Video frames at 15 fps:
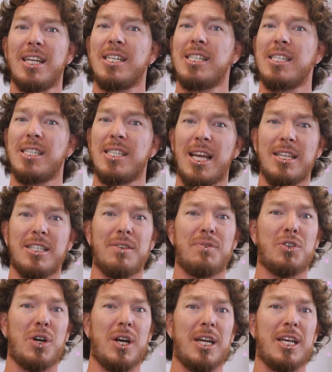and
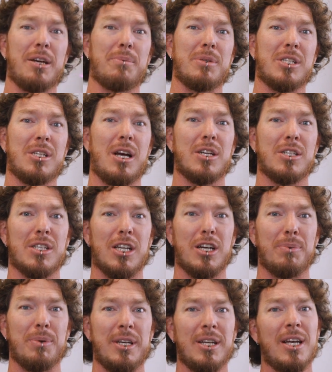extensive training in massage
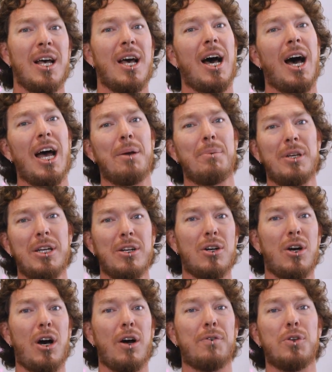therapy, I am here
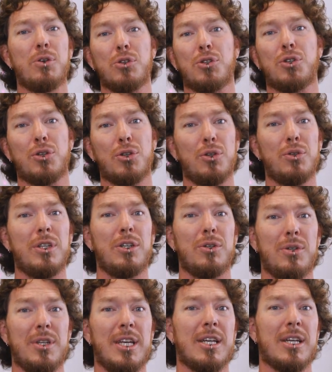to offer you a truly
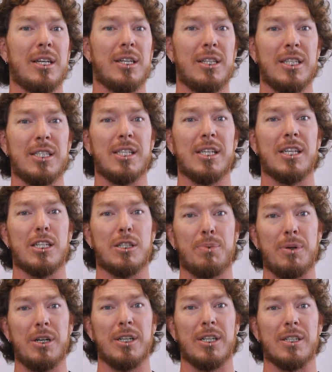unique and holistic
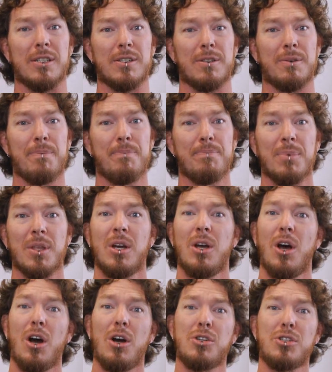experience.
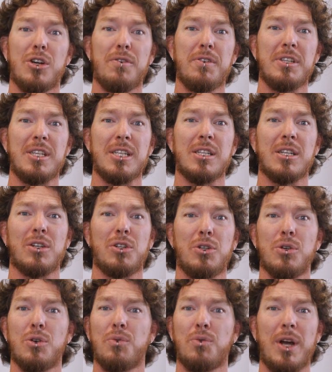Our services
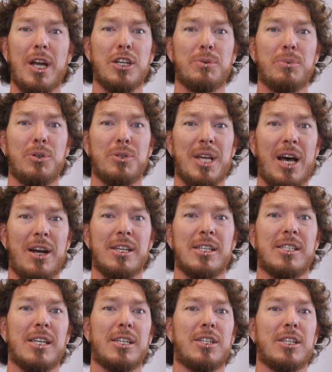include a range of
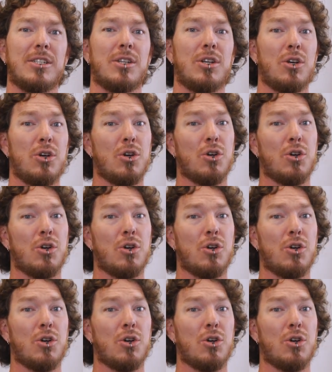modalities such as